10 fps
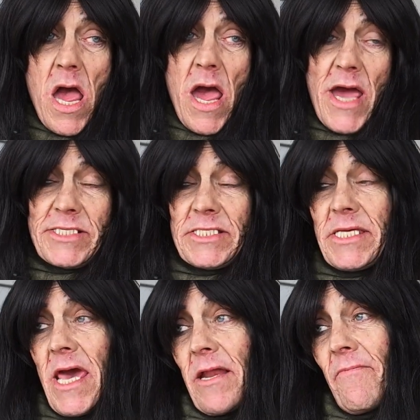I just
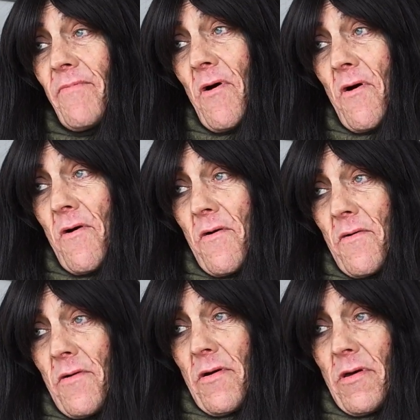had a
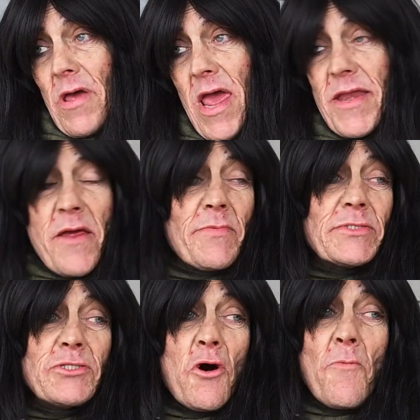fall. And there
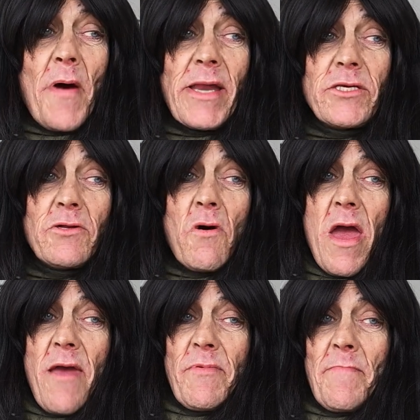was nobody, you know,
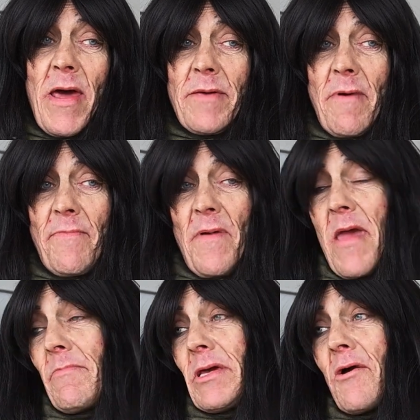everybody in my
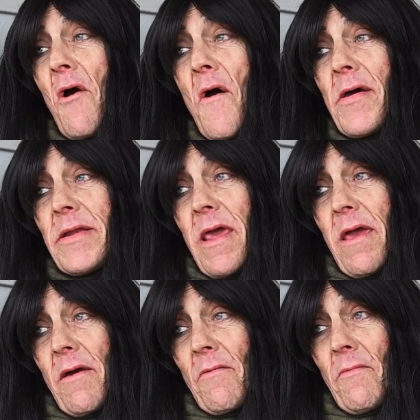family gone
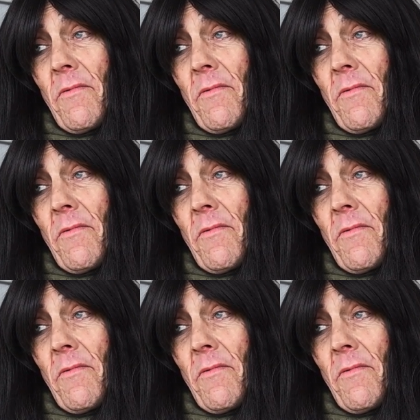now.